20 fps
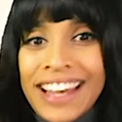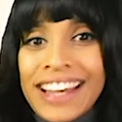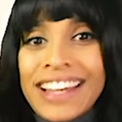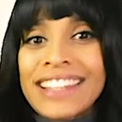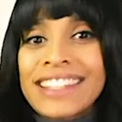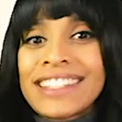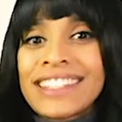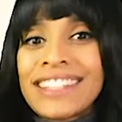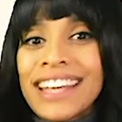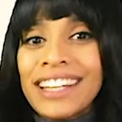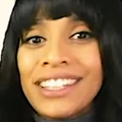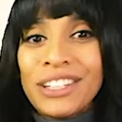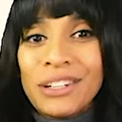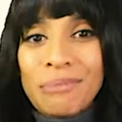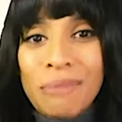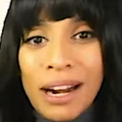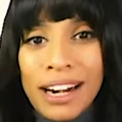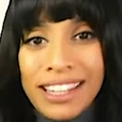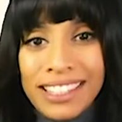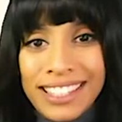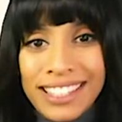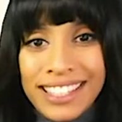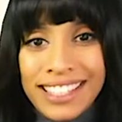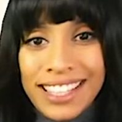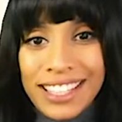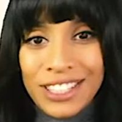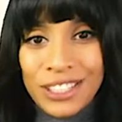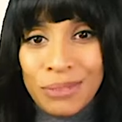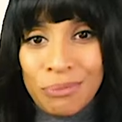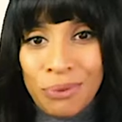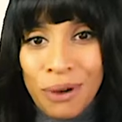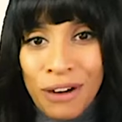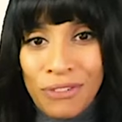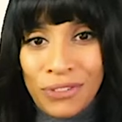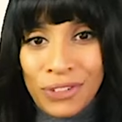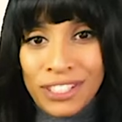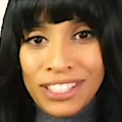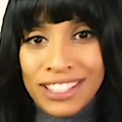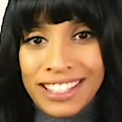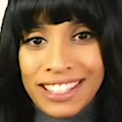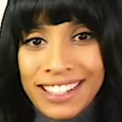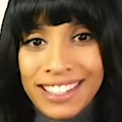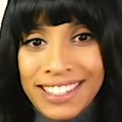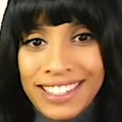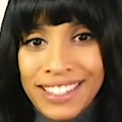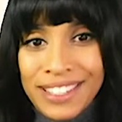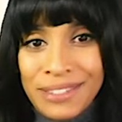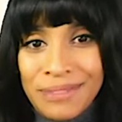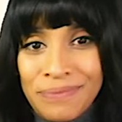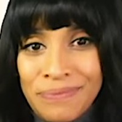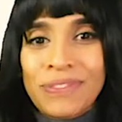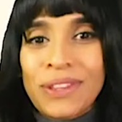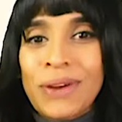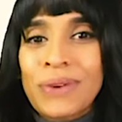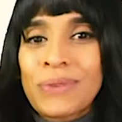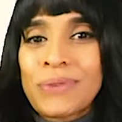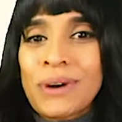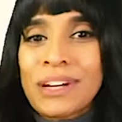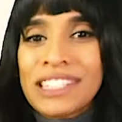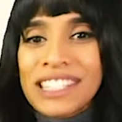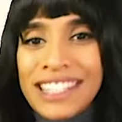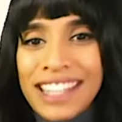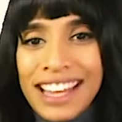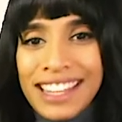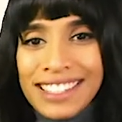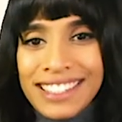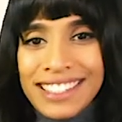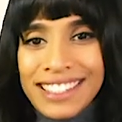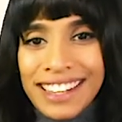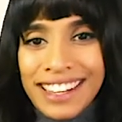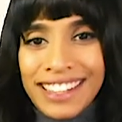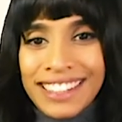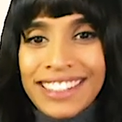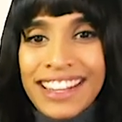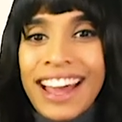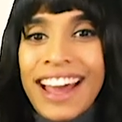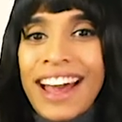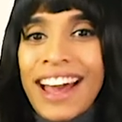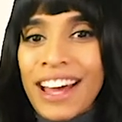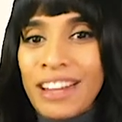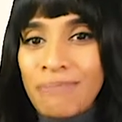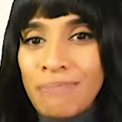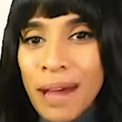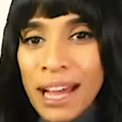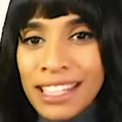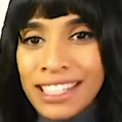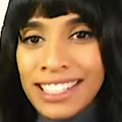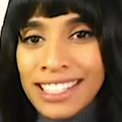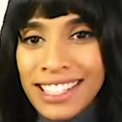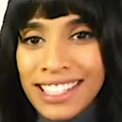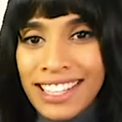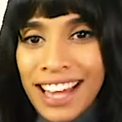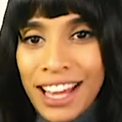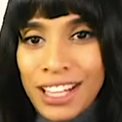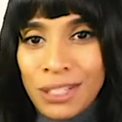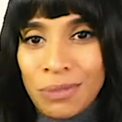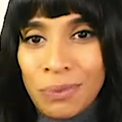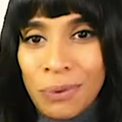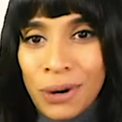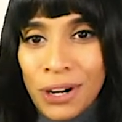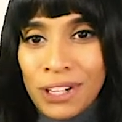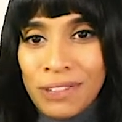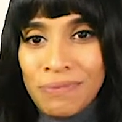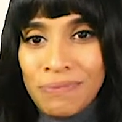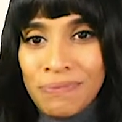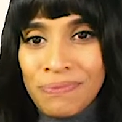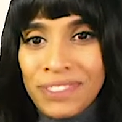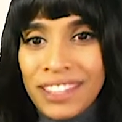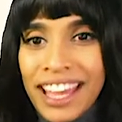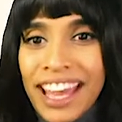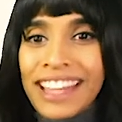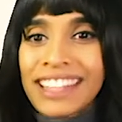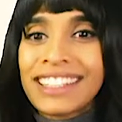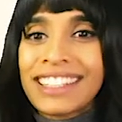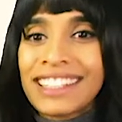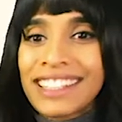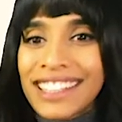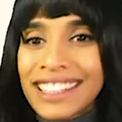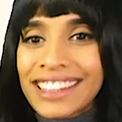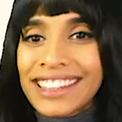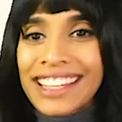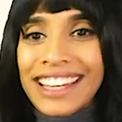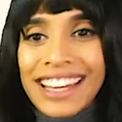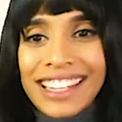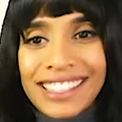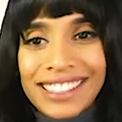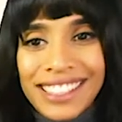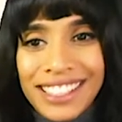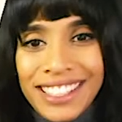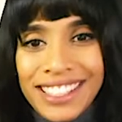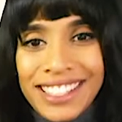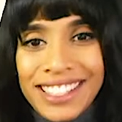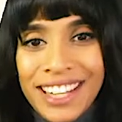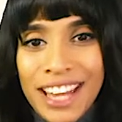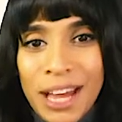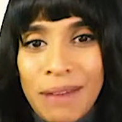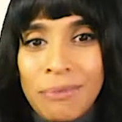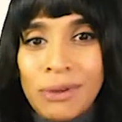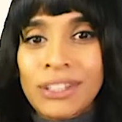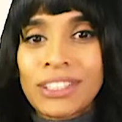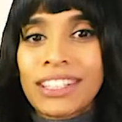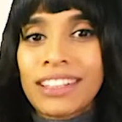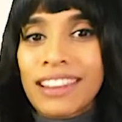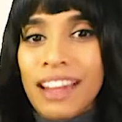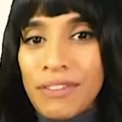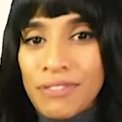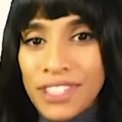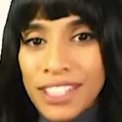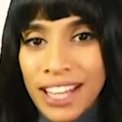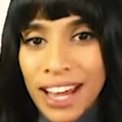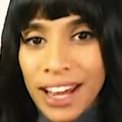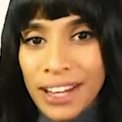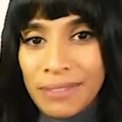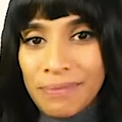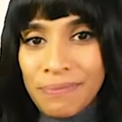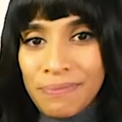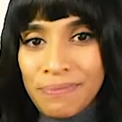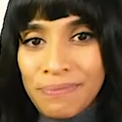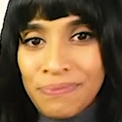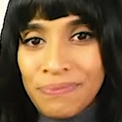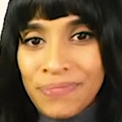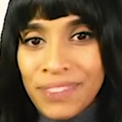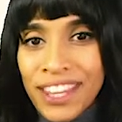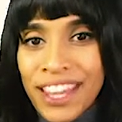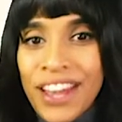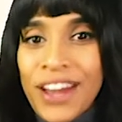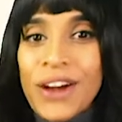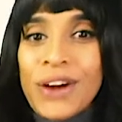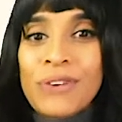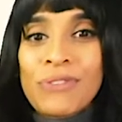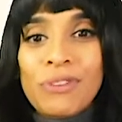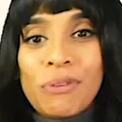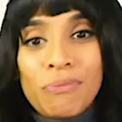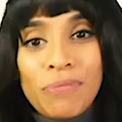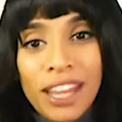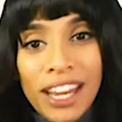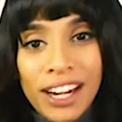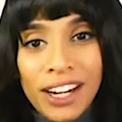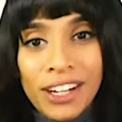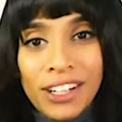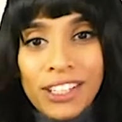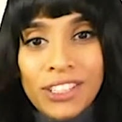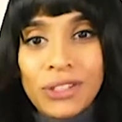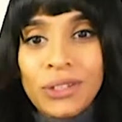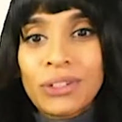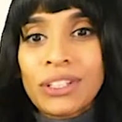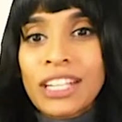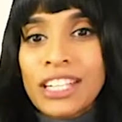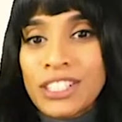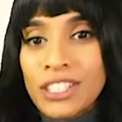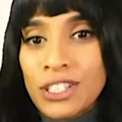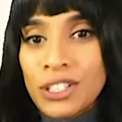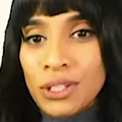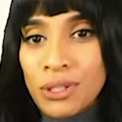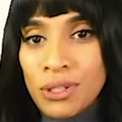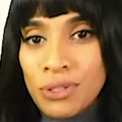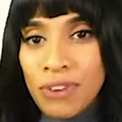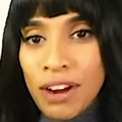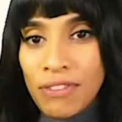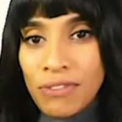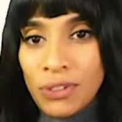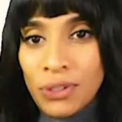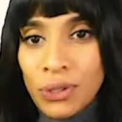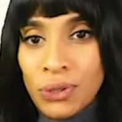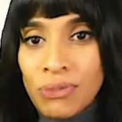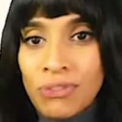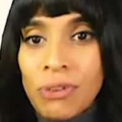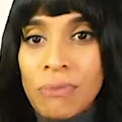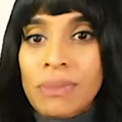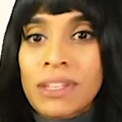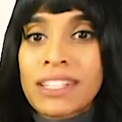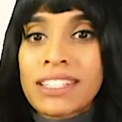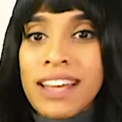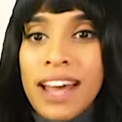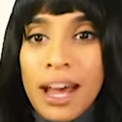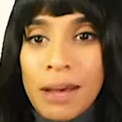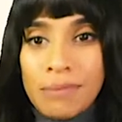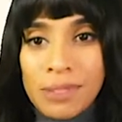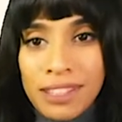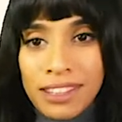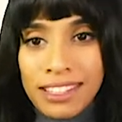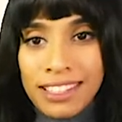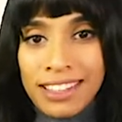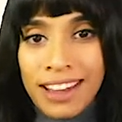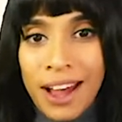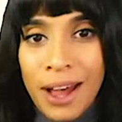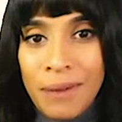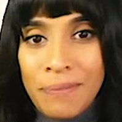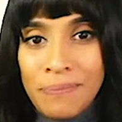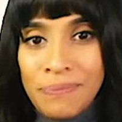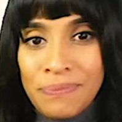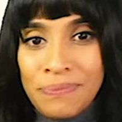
Set your monetization preferences. Once that's done, head back to the dashboard and click the Analytics tab on the left side. From there, you'll need to choose revenue from the tabs at the top.